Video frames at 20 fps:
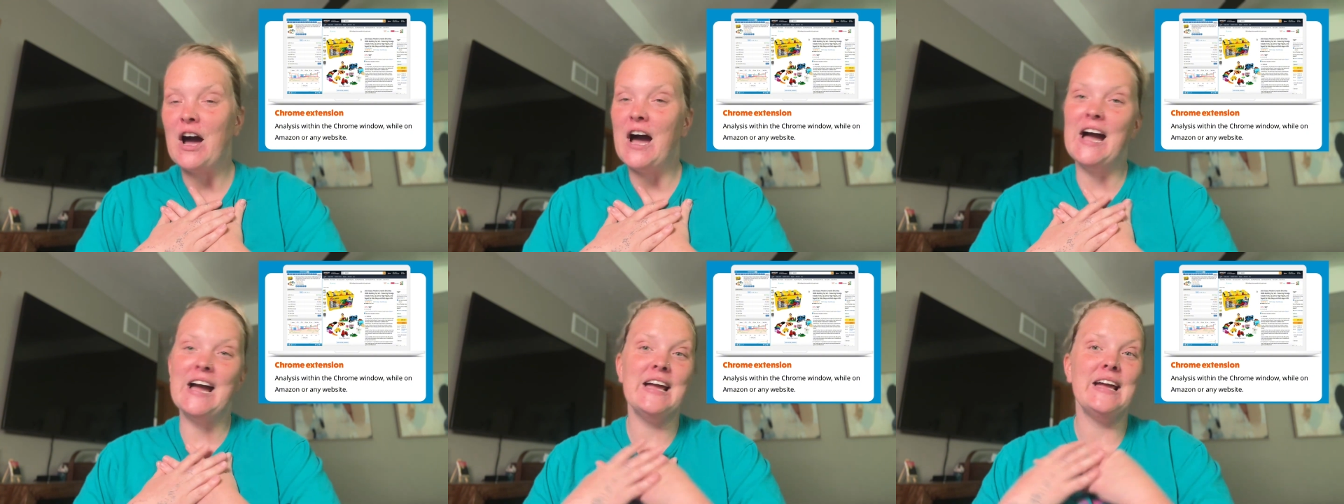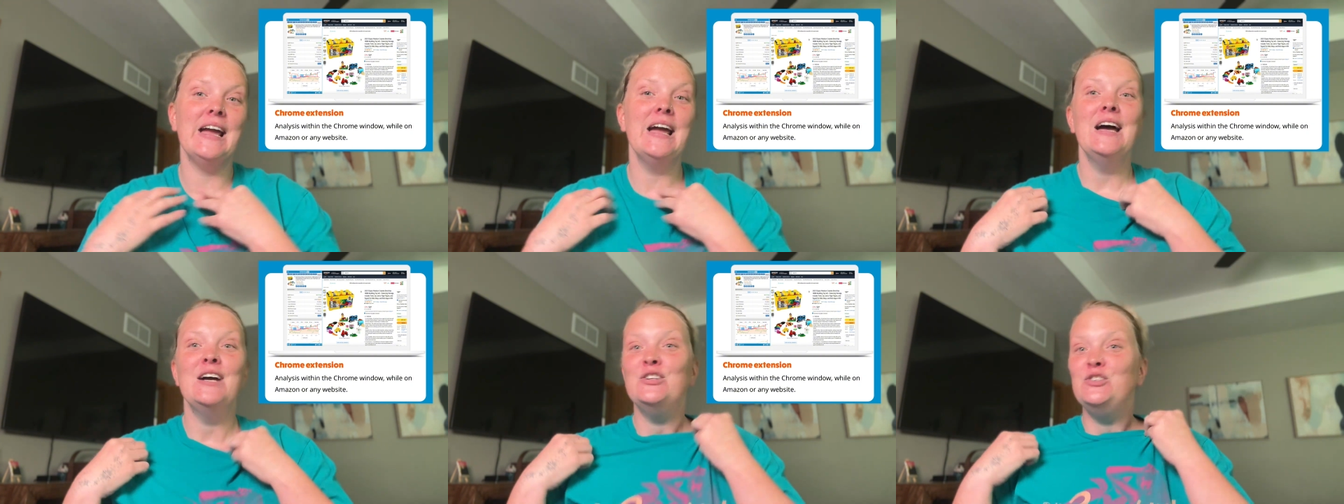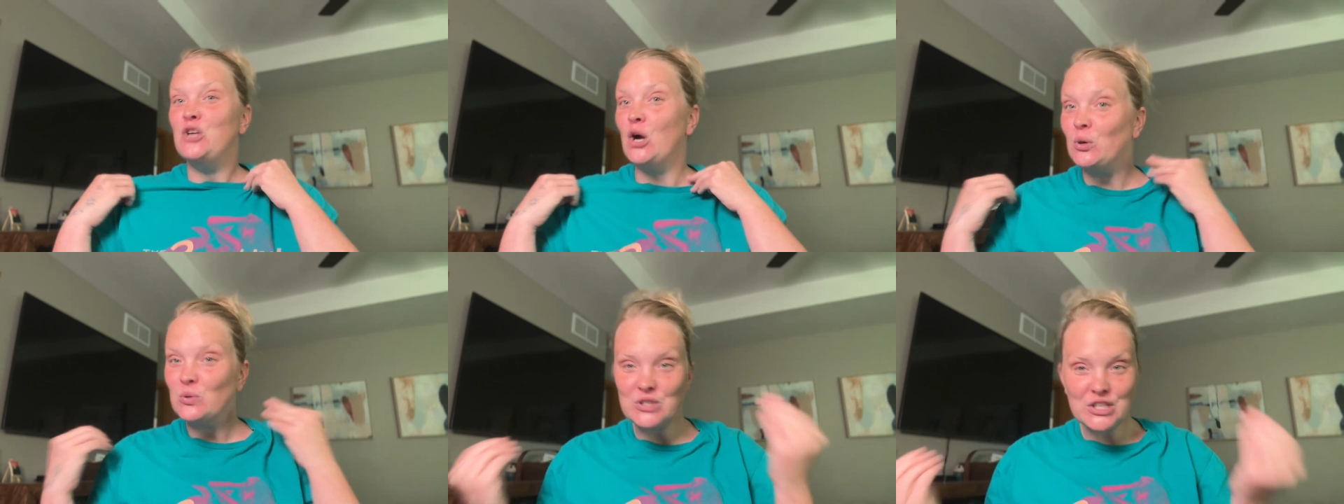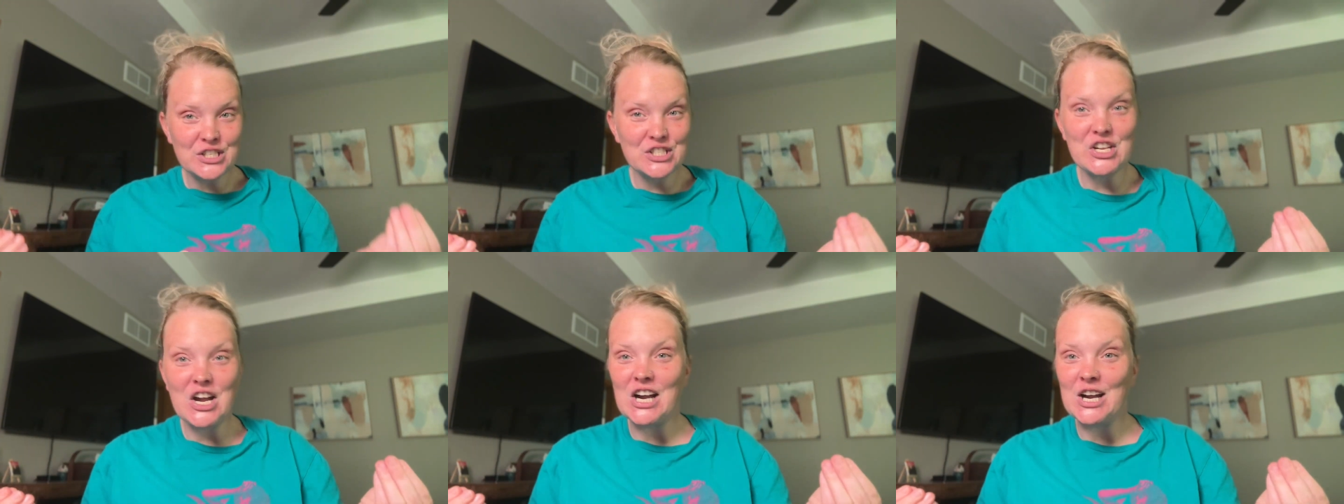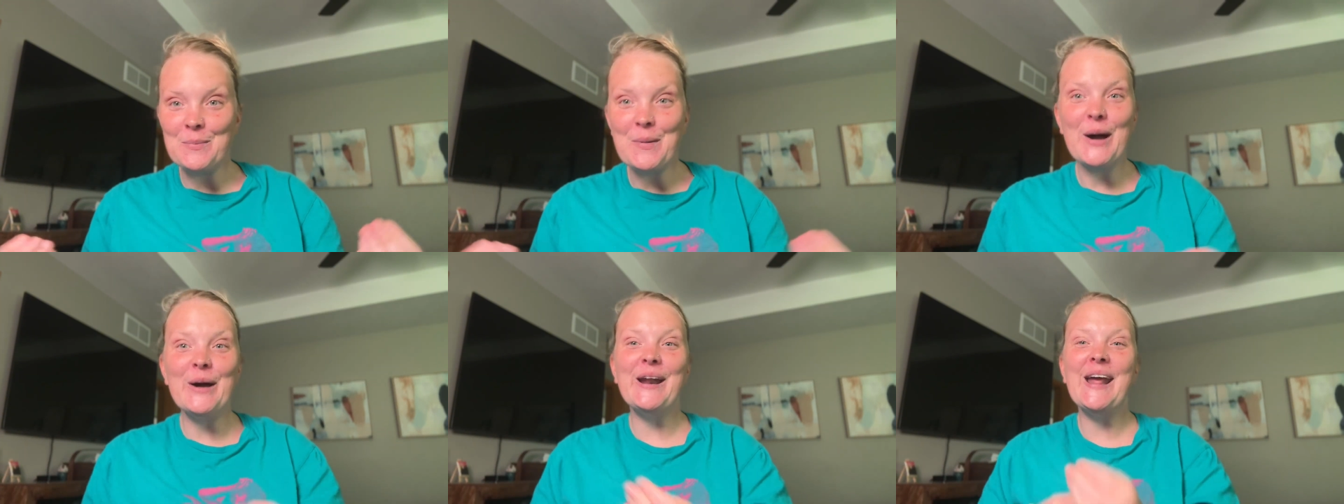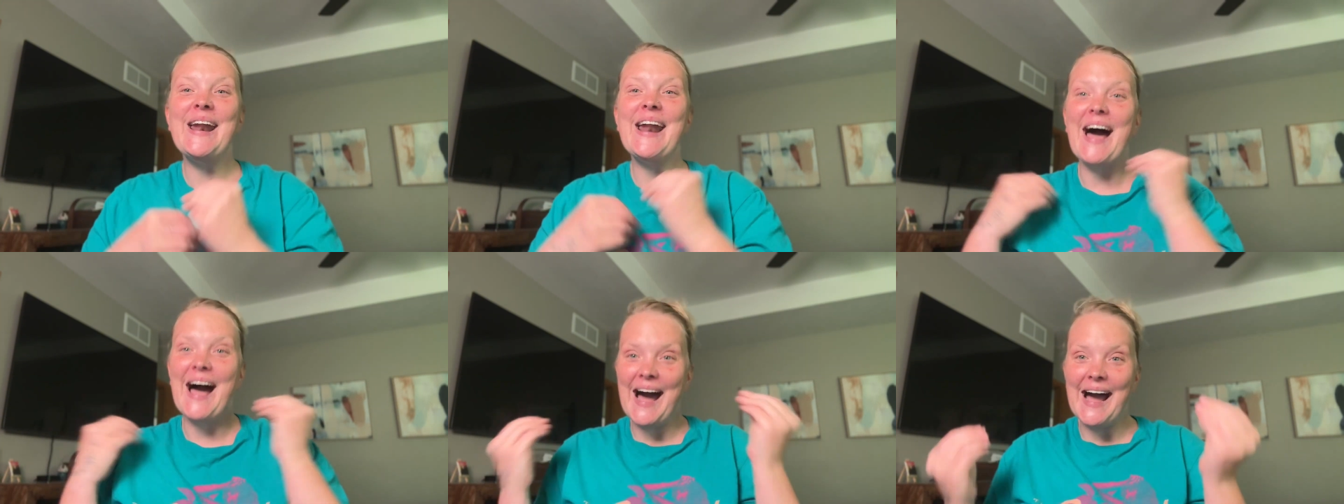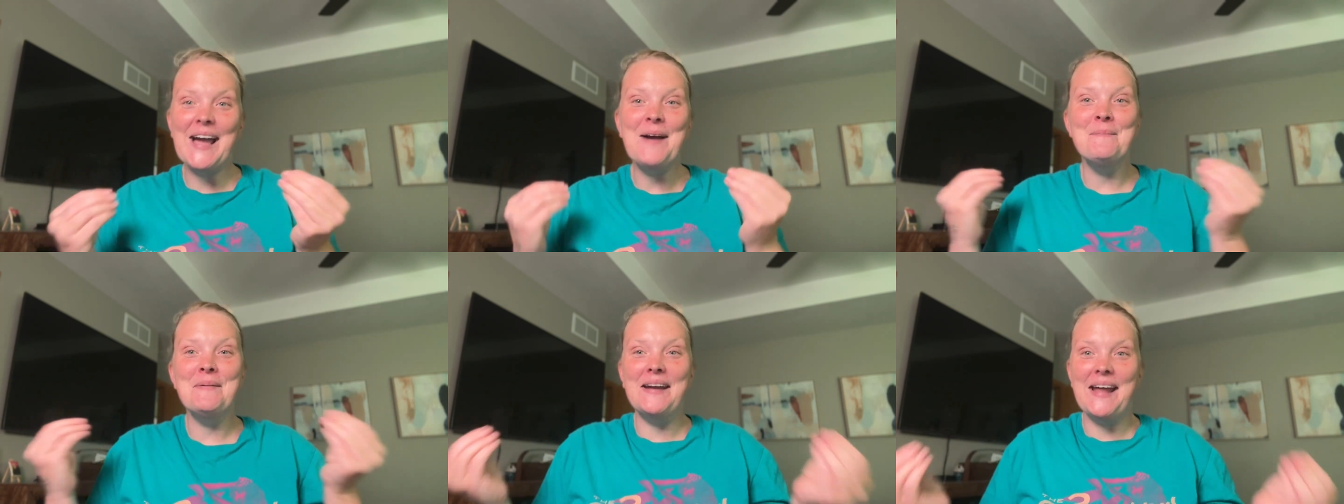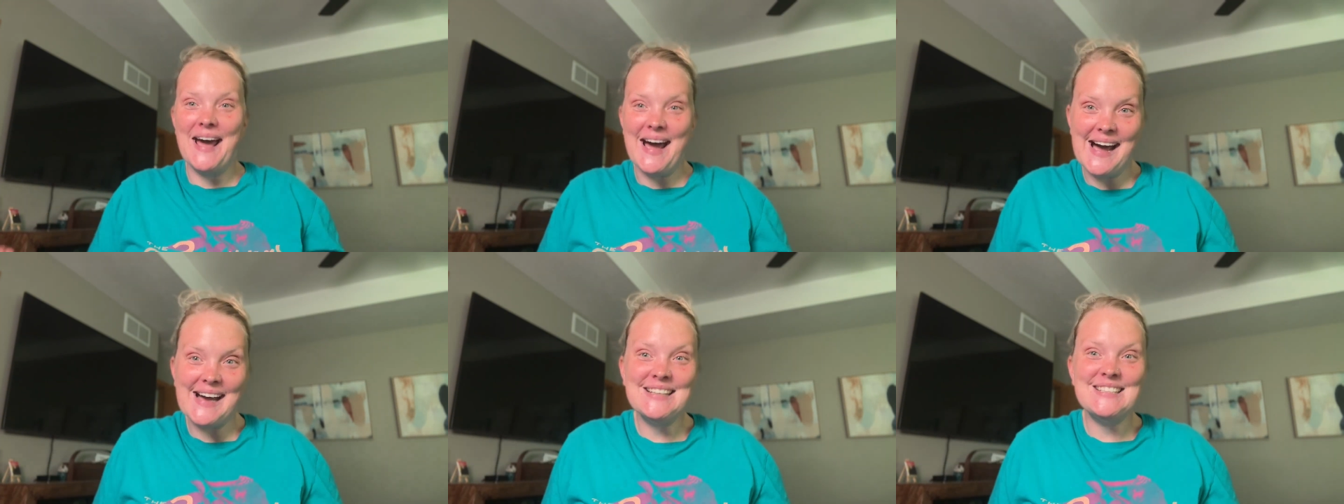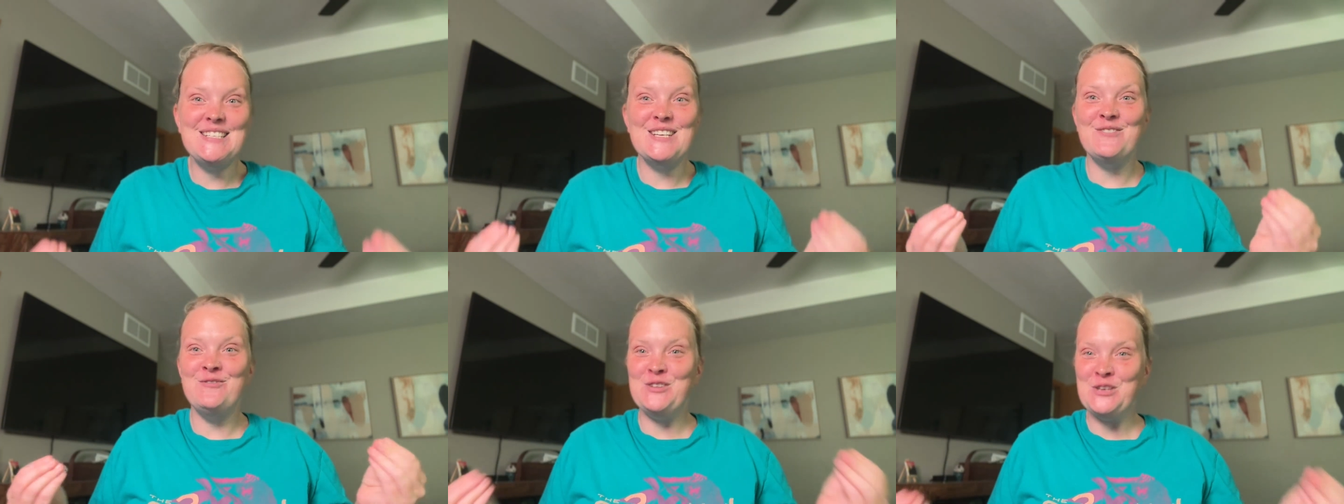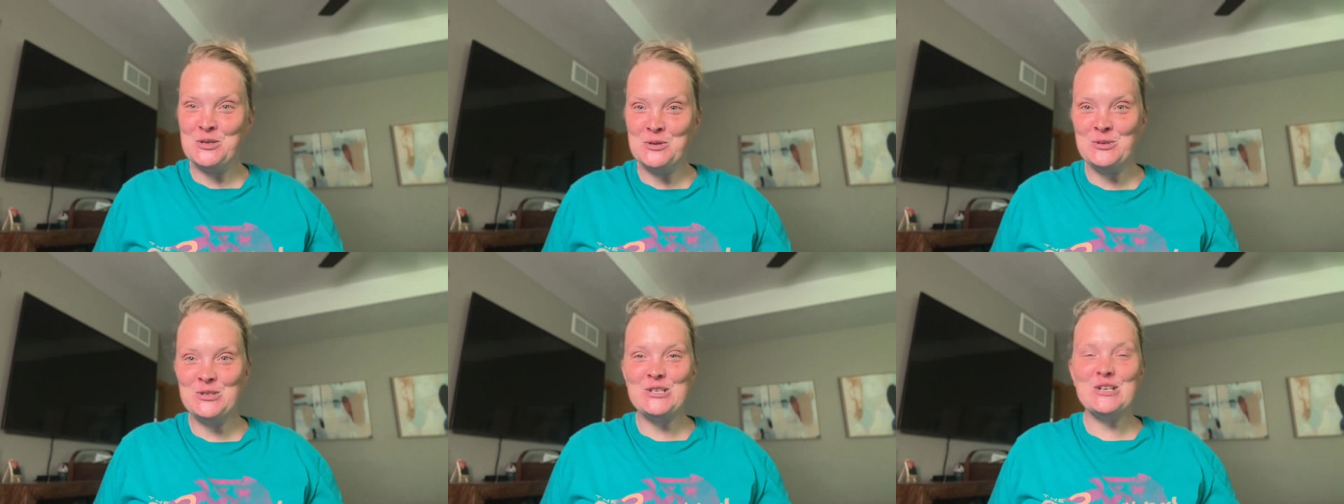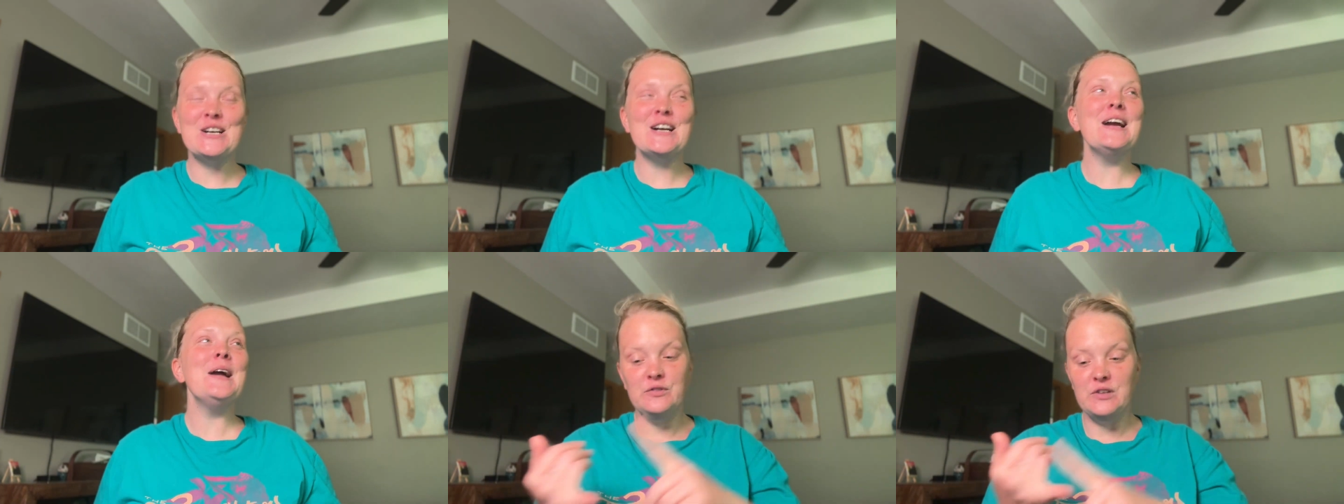I don't just talk about it. I am an active user.